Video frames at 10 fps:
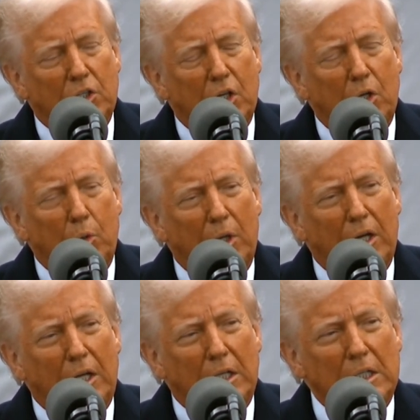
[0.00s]
So we're
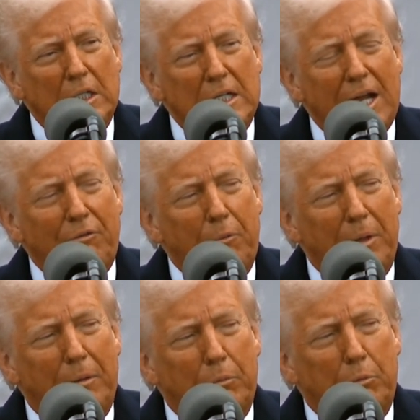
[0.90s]
going to have a
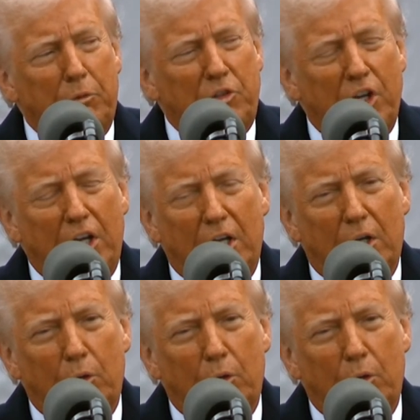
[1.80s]
minimum of cheating,